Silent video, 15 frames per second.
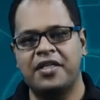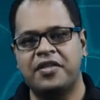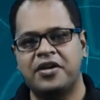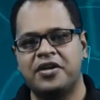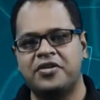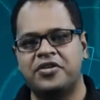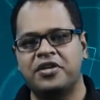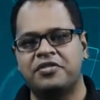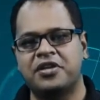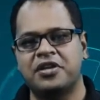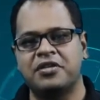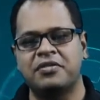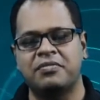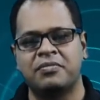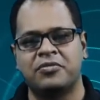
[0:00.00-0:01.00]
another
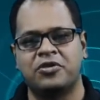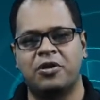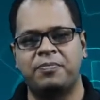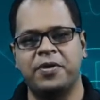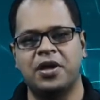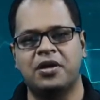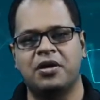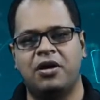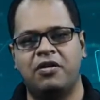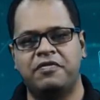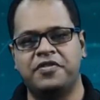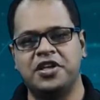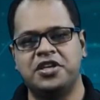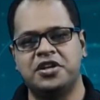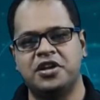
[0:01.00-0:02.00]
interesting topic
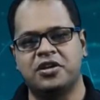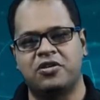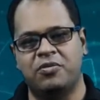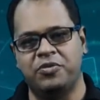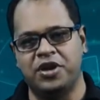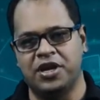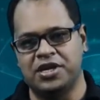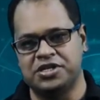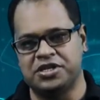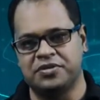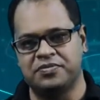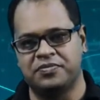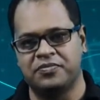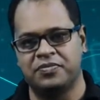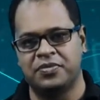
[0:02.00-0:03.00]
of digital communication.
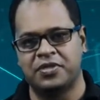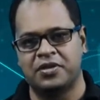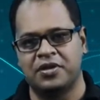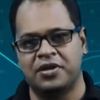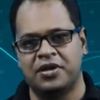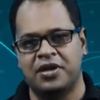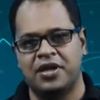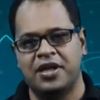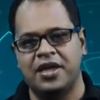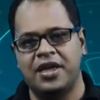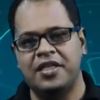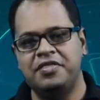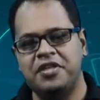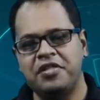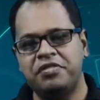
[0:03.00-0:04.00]

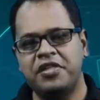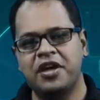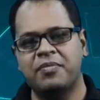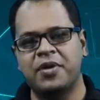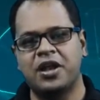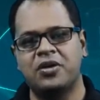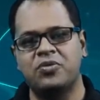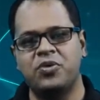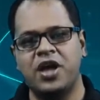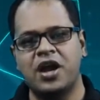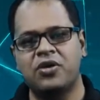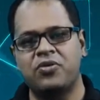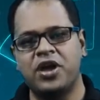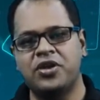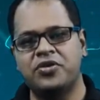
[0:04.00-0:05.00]
In this segment, we
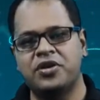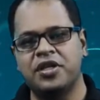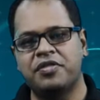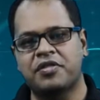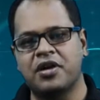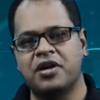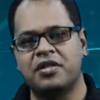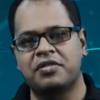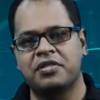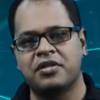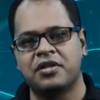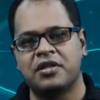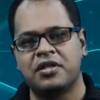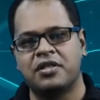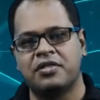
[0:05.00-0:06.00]
are going to discuss
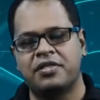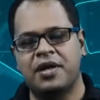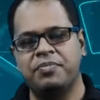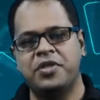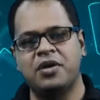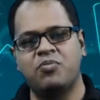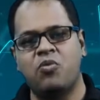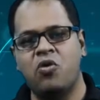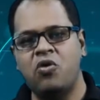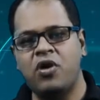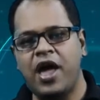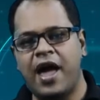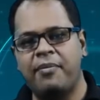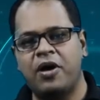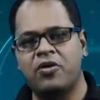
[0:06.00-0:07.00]
something
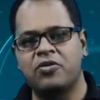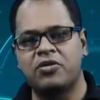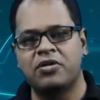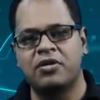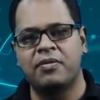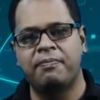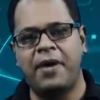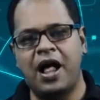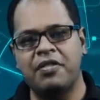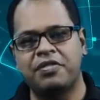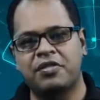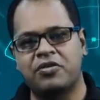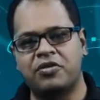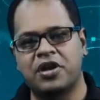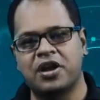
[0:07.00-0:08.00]
more about
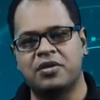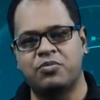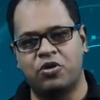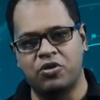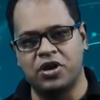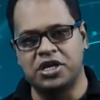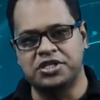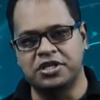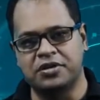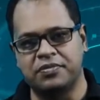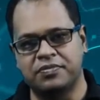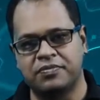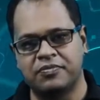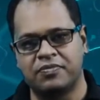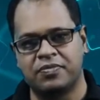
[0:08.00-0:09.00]
pulse-coded
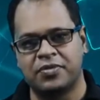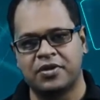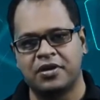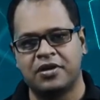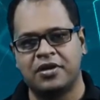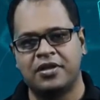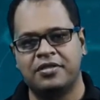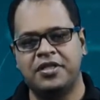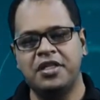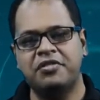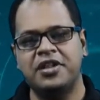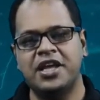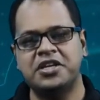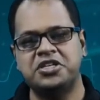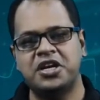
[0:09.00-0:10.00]
modulation.
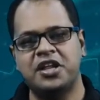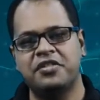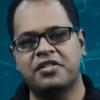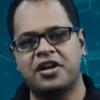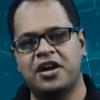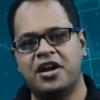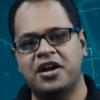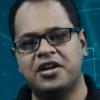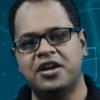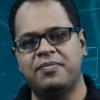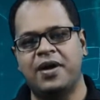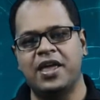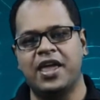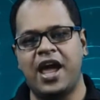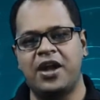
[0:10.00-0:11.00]
This lecture is
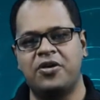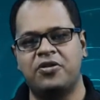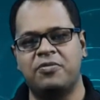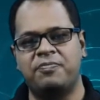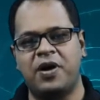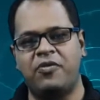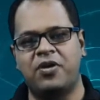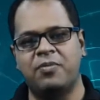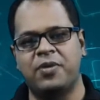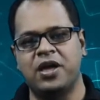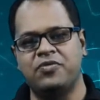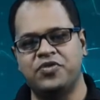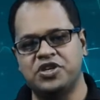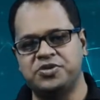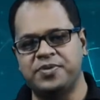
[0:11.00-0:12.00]
conducted by Ganon powered
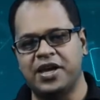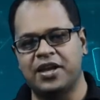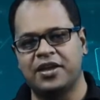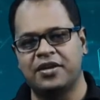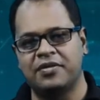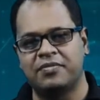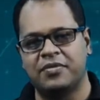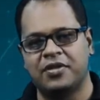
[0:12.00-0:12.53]
by Wishback.